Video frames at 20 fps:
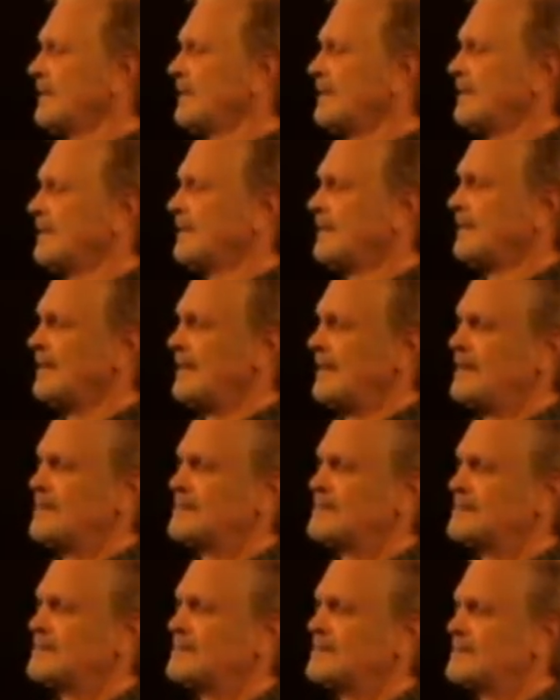uh,
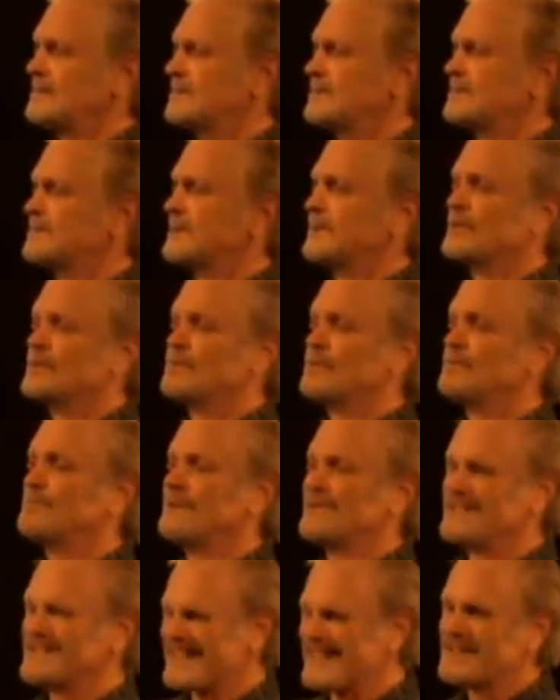case, spiritual
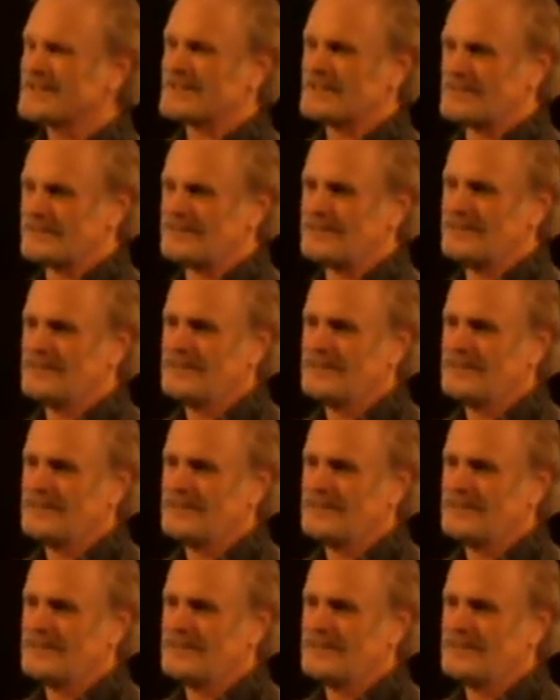possession,